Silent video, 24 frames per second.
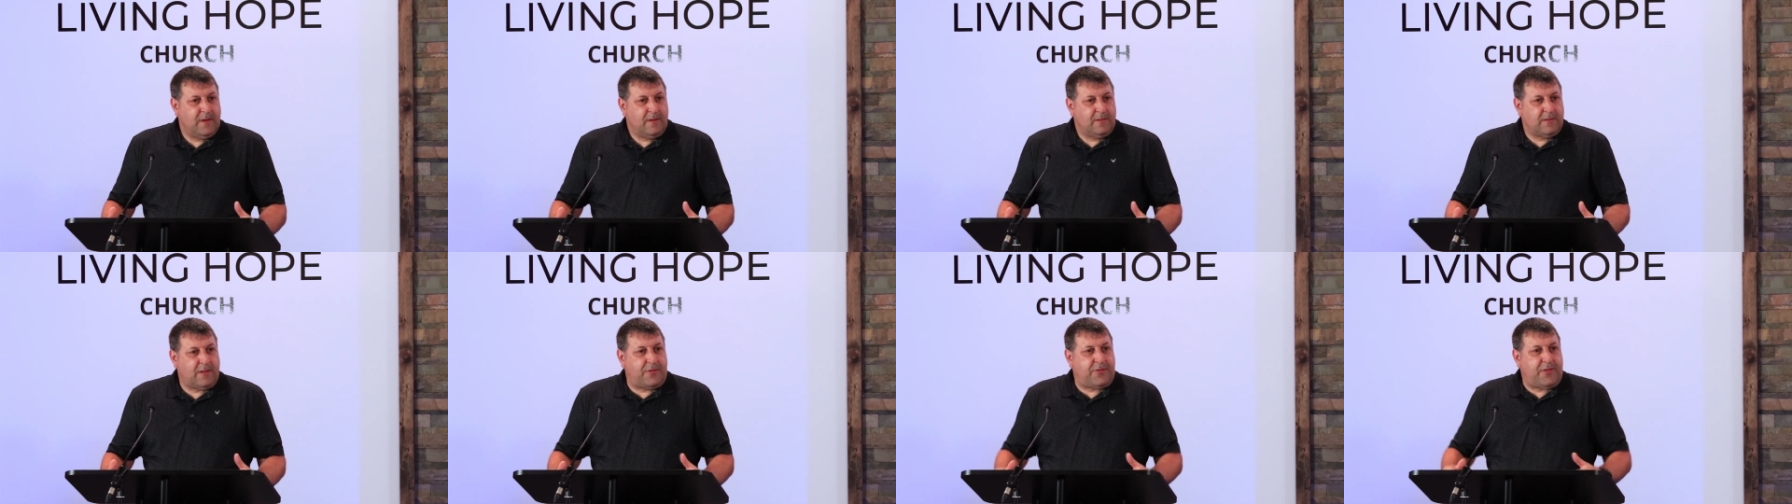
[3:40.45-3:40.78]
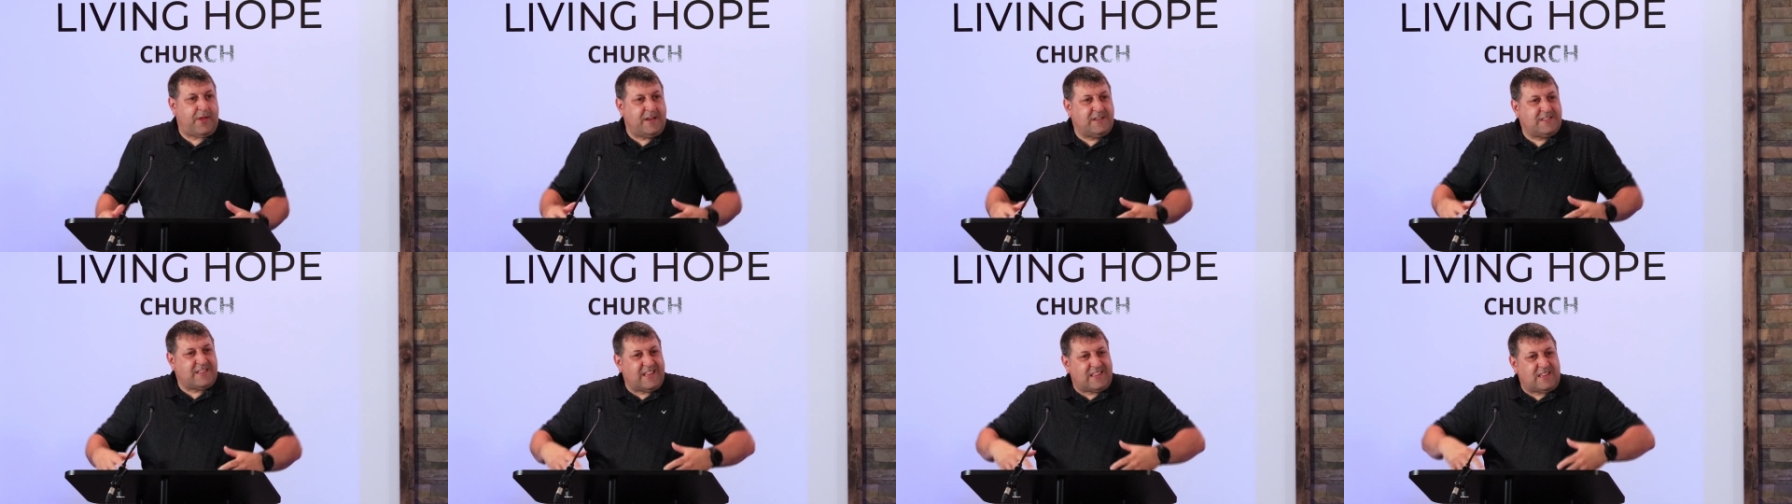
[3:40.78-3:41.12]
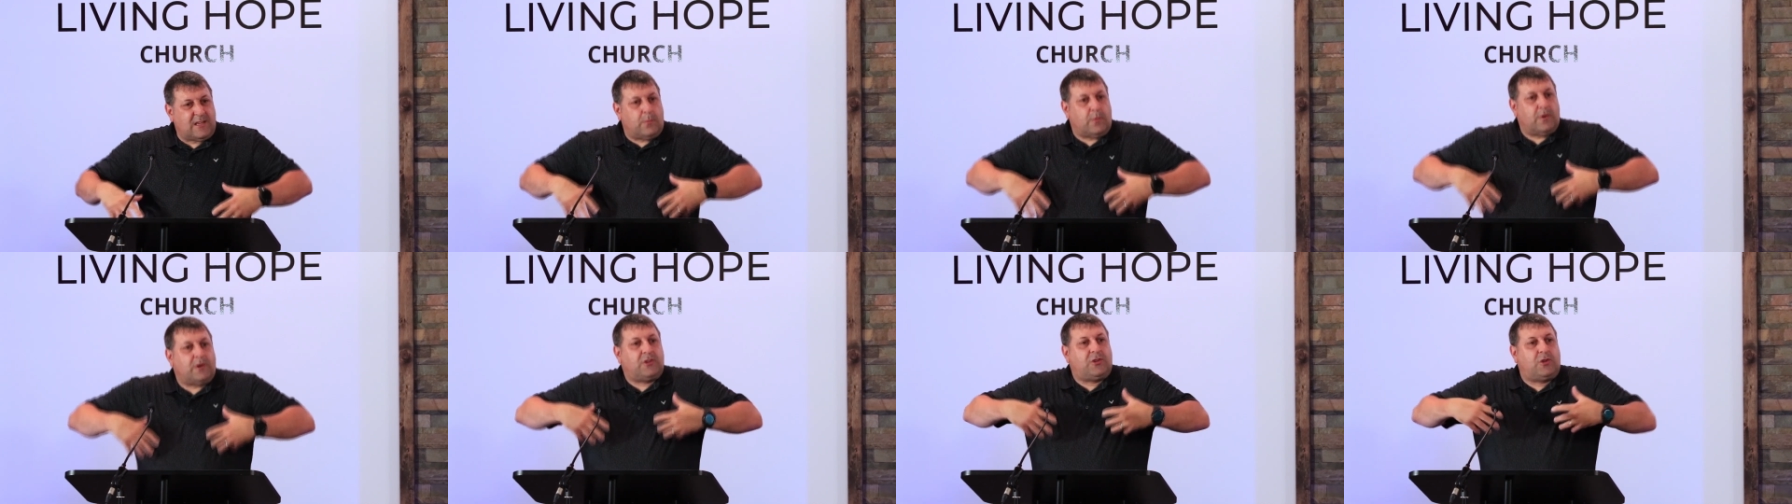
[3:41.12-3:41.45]
The things that they
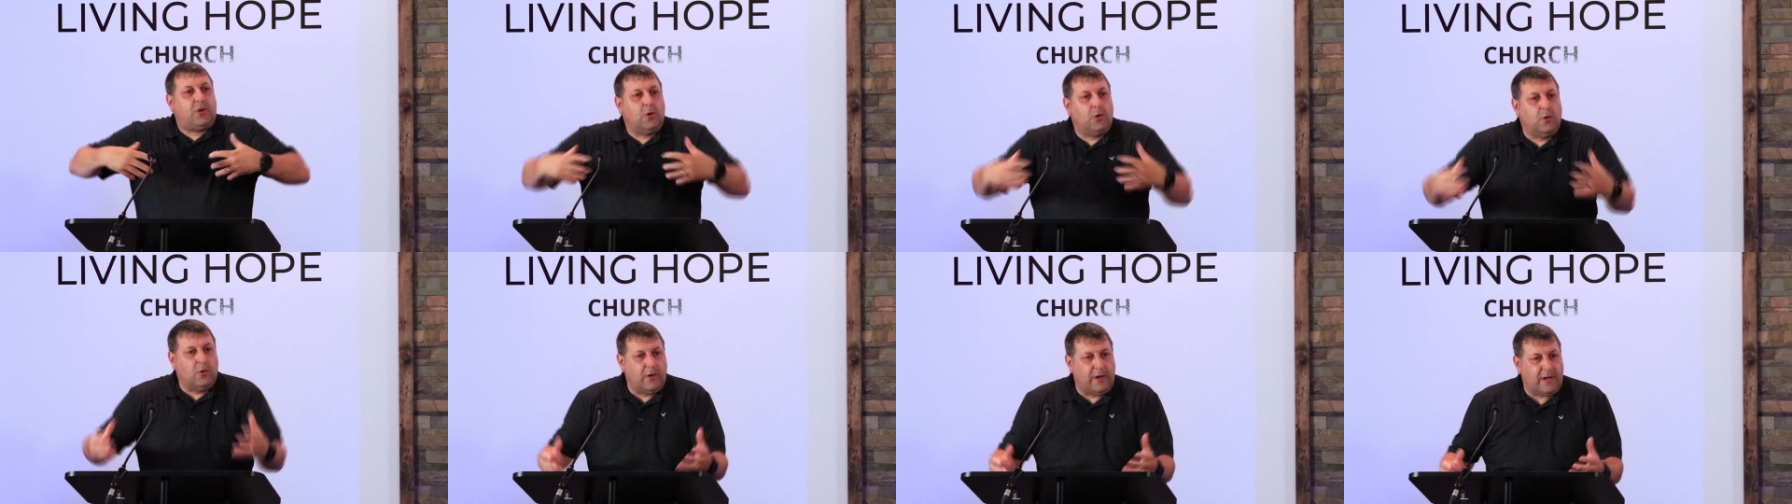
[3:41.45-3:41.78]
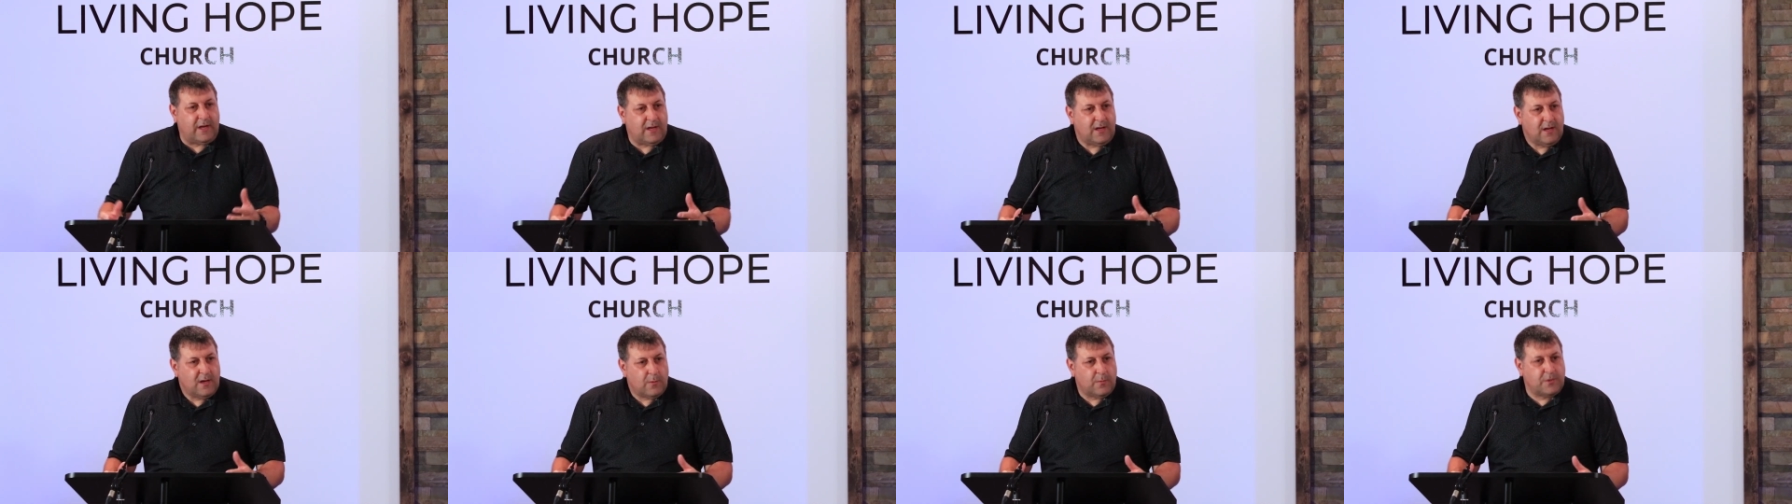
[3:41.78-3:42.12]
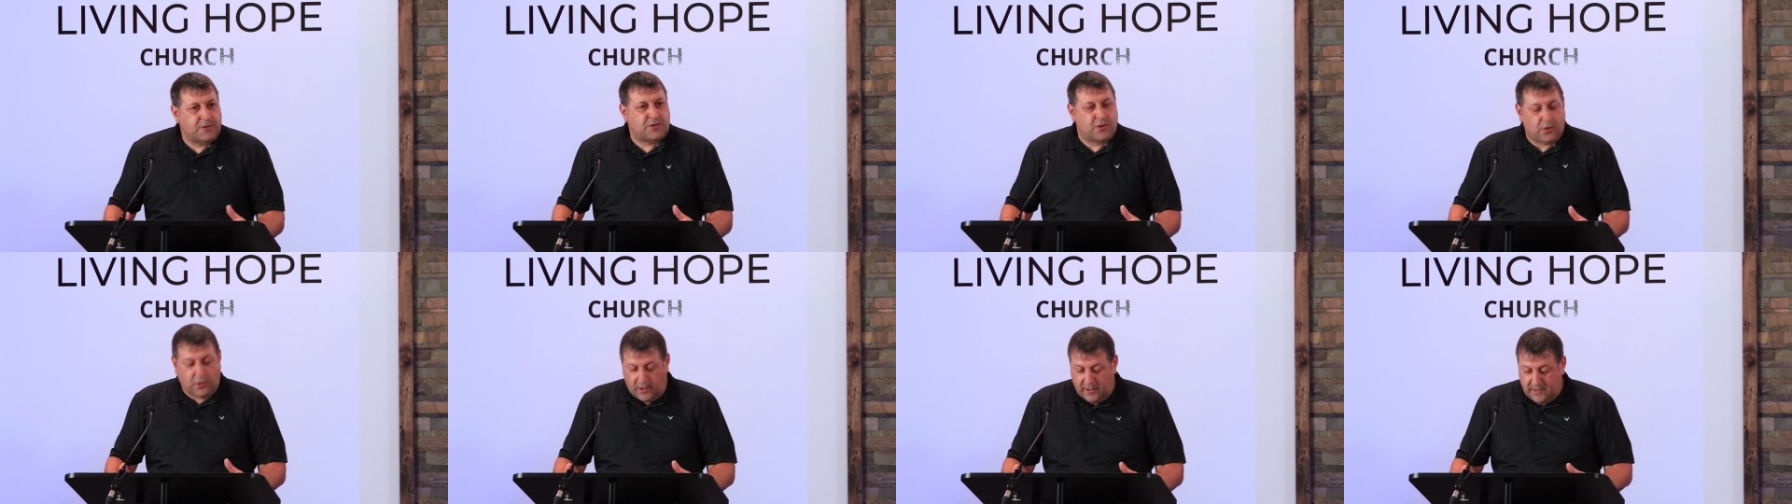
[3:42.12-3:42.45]
were doing
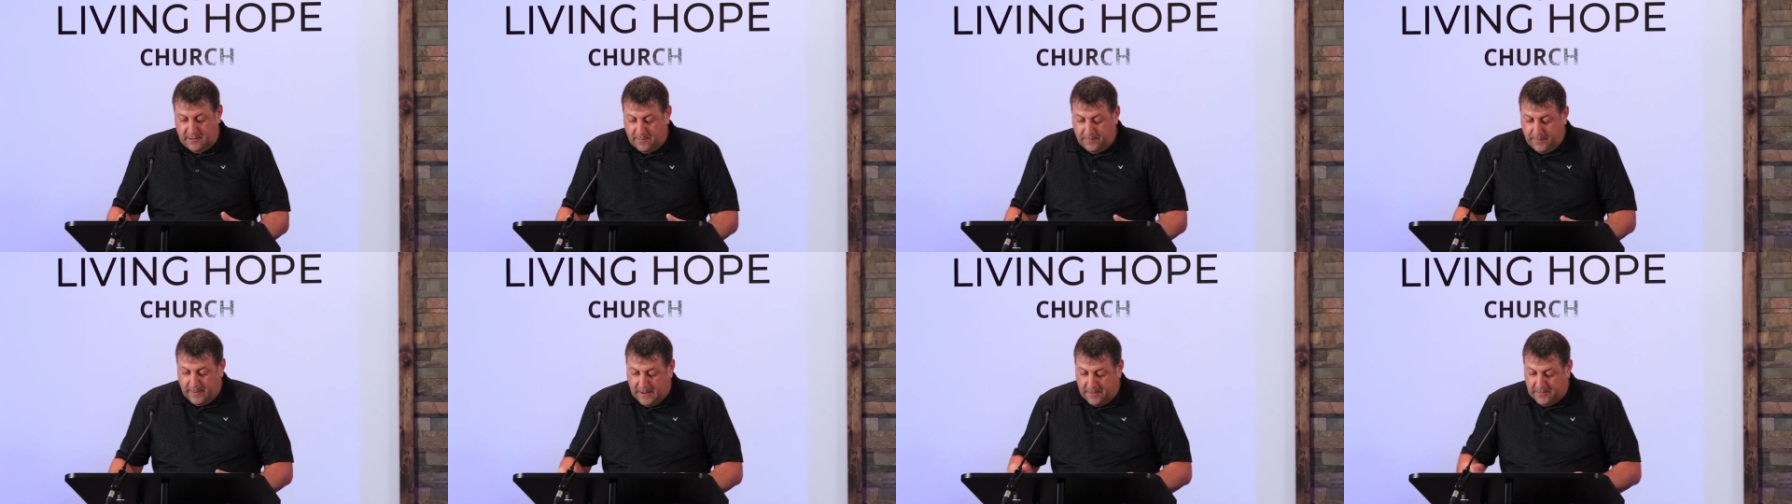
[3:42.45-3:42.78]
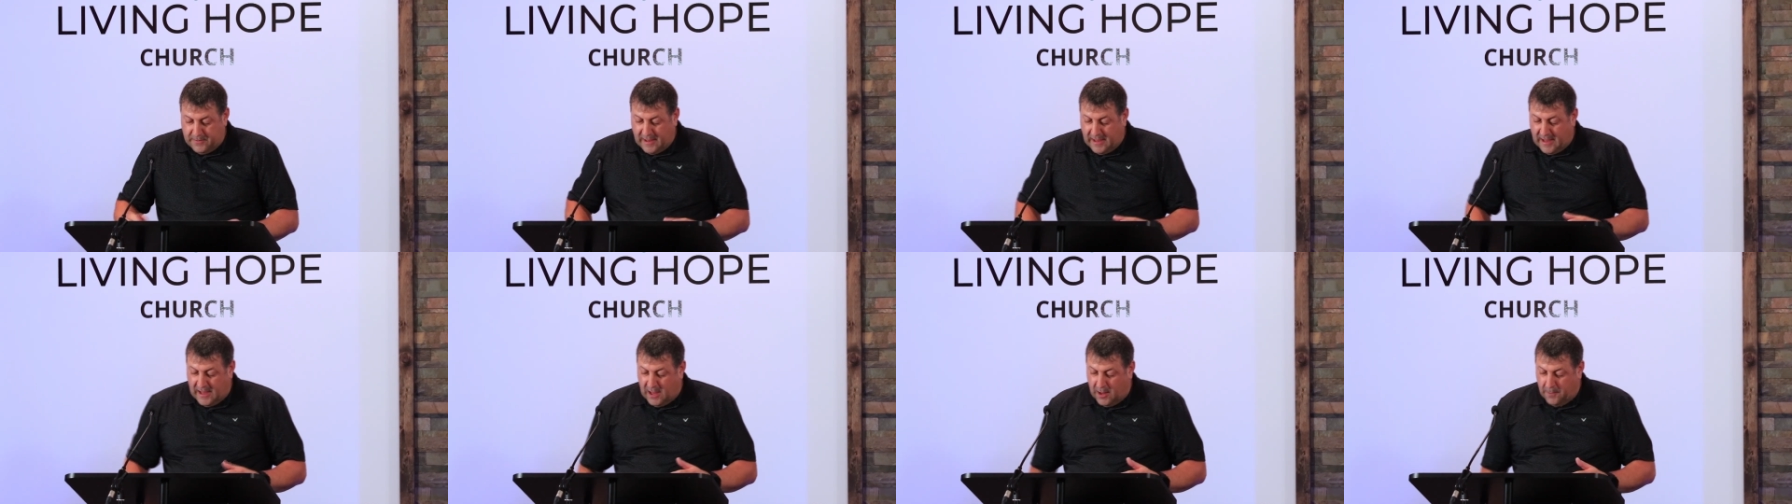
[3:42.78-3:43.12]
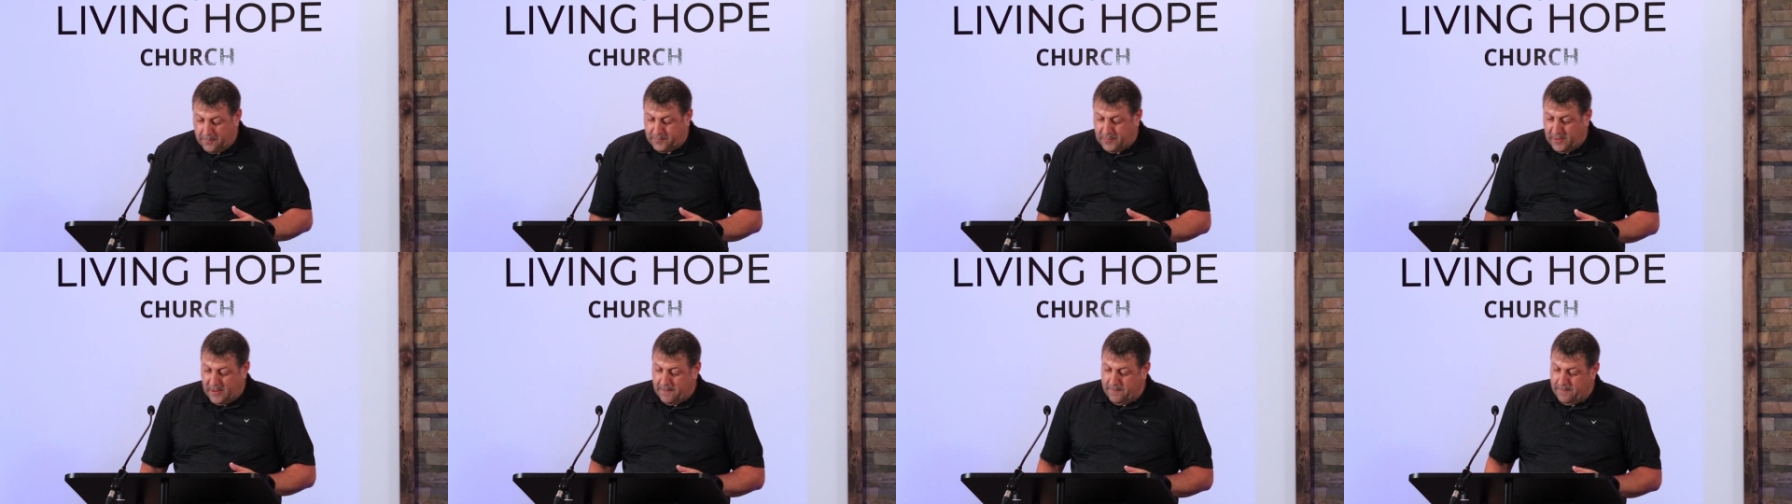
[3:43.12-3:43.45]
was going to be able to
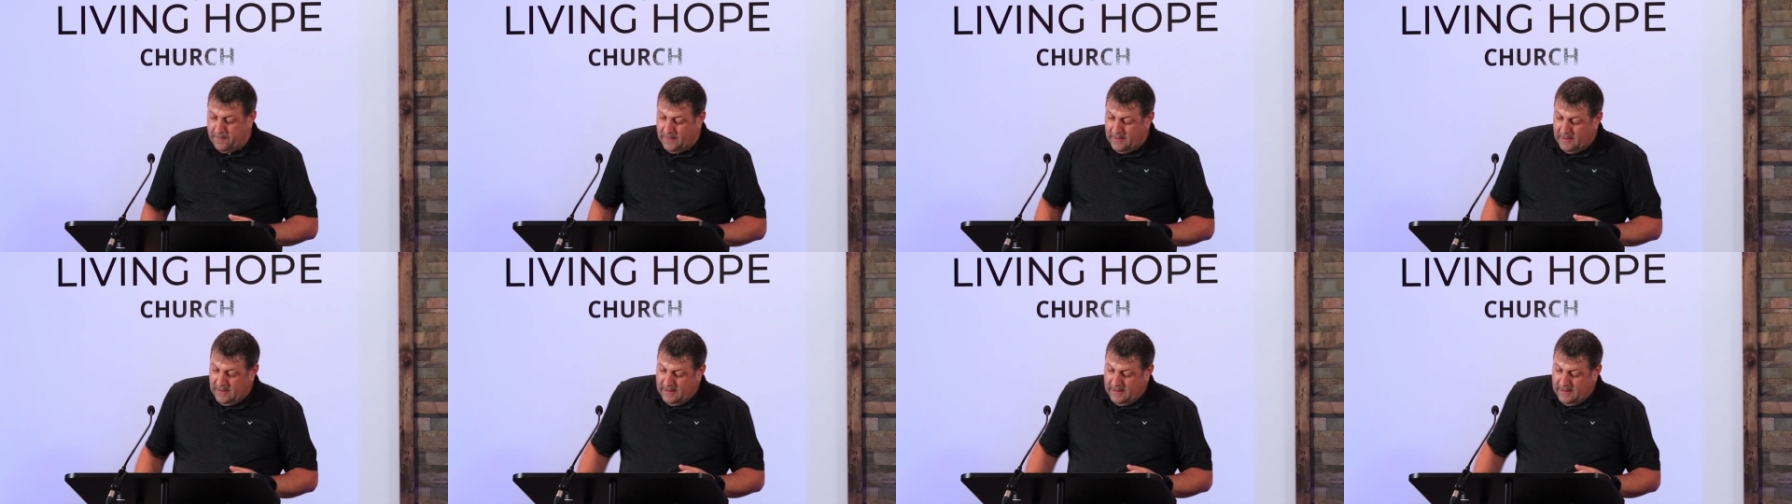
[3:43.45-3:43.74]
help them